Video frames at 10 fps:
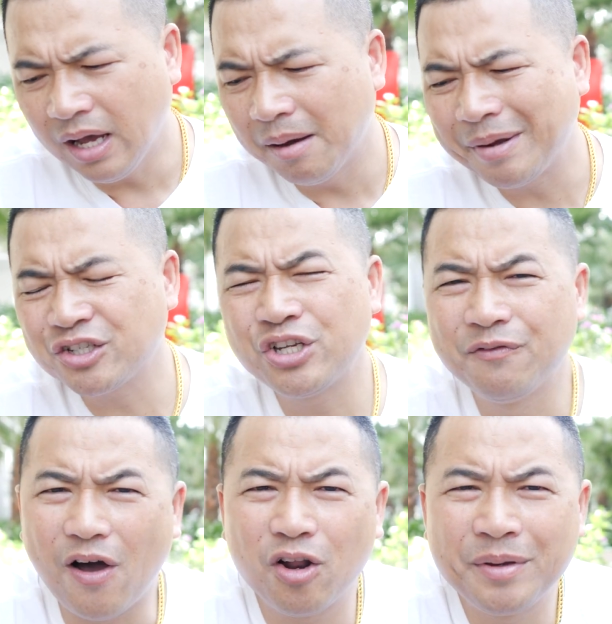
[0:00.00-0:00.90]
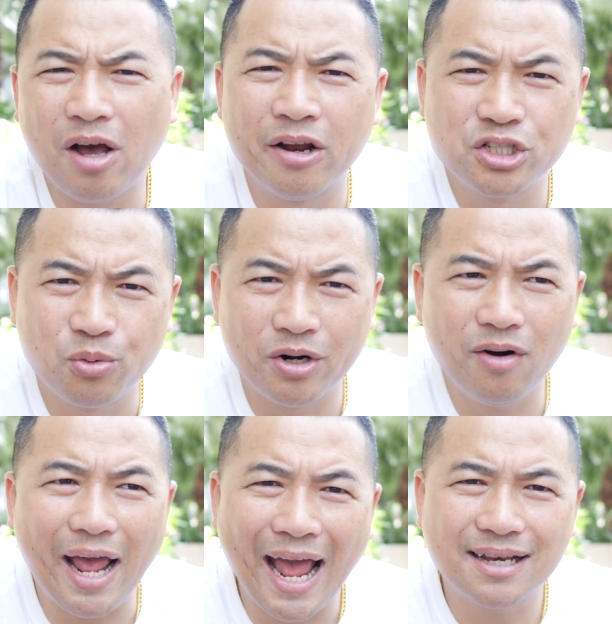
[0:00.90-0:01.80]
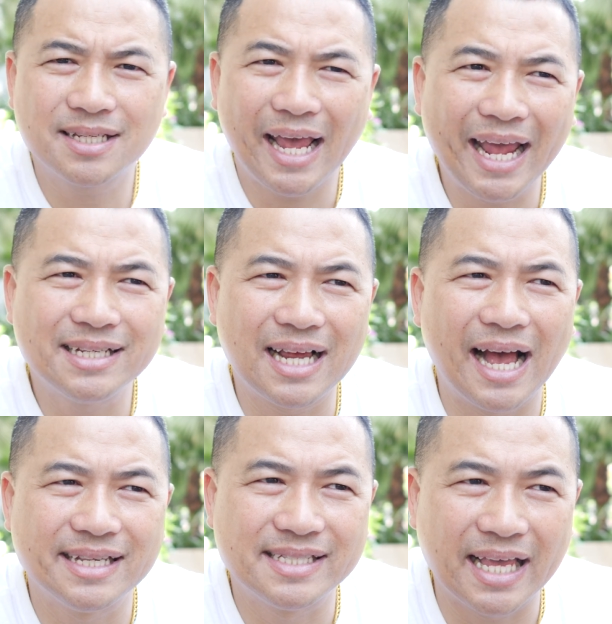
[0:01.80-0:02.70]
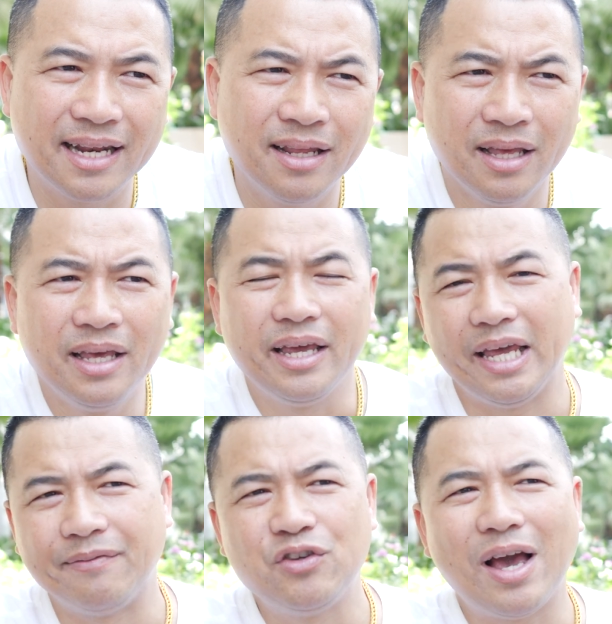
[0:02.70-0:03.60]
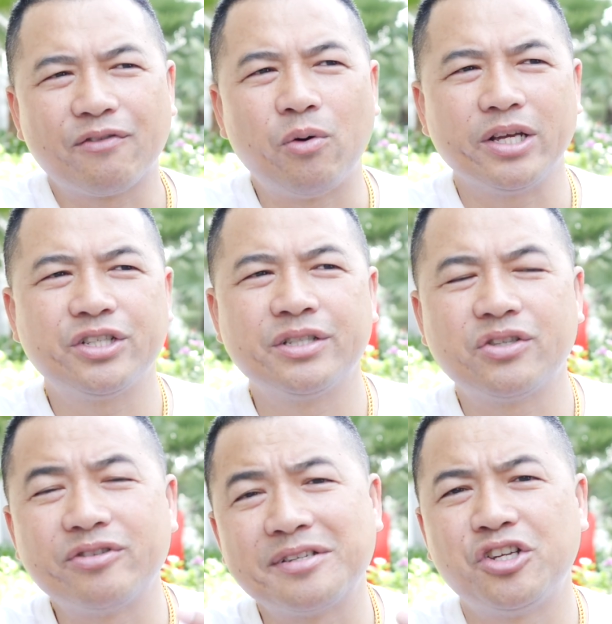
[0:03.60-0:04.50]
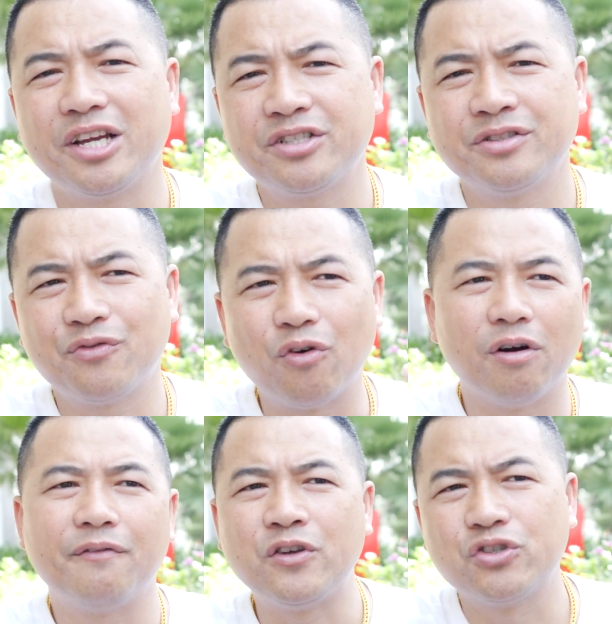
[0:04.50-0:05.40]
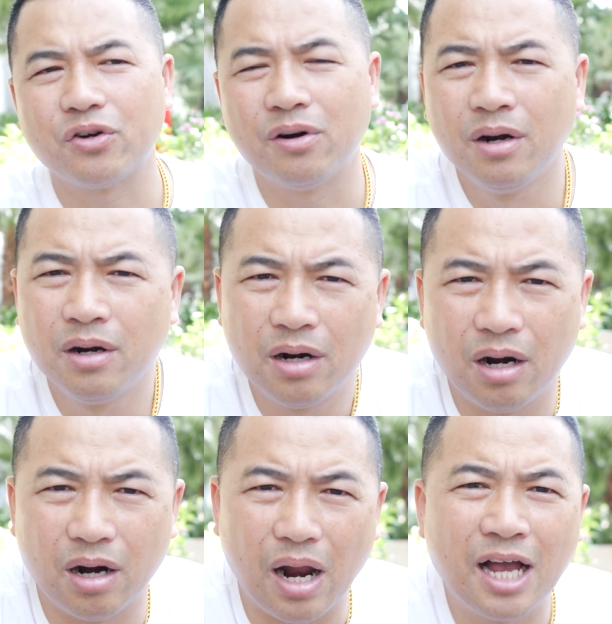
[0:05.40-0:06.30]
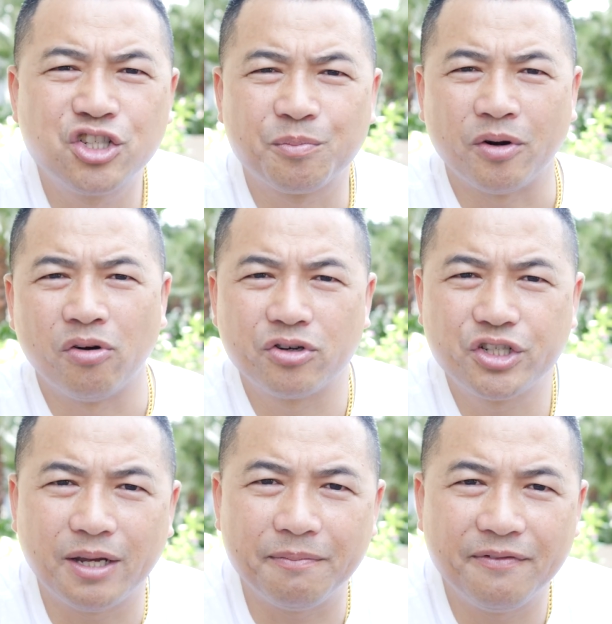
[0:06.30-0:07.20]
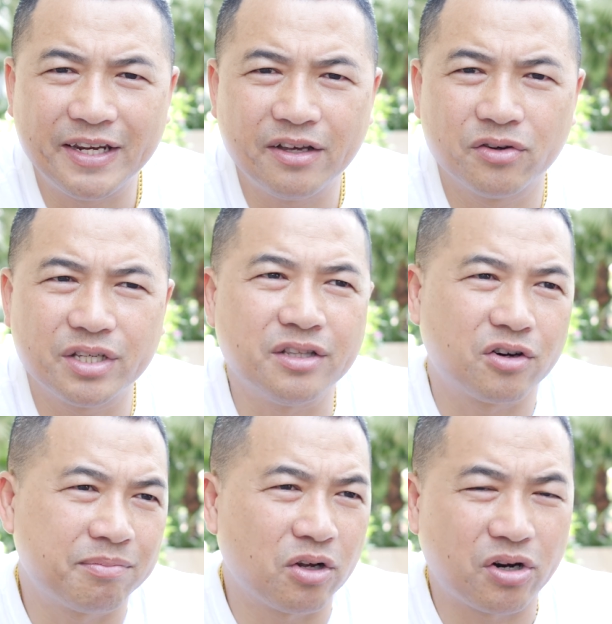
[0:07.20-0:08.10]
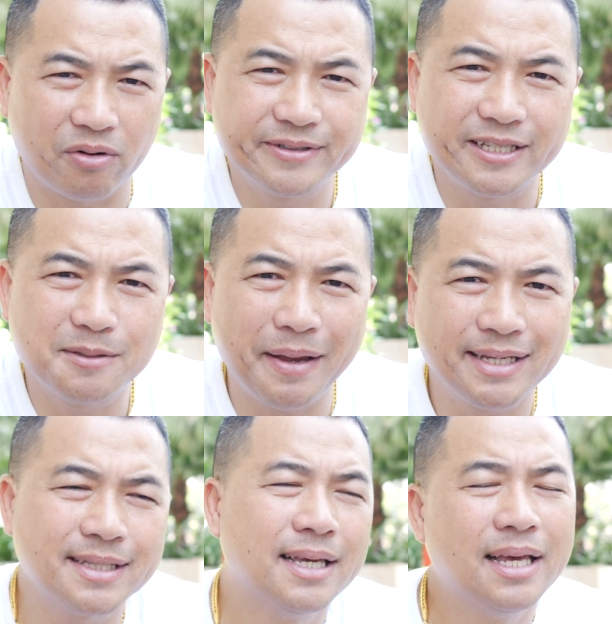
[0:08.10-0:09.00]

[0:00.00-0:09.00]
make sure you follow me on Twitter at HeyTaiZen. If you have questions or suggestions for future entrepreneurship videos in the cryptocurrency space,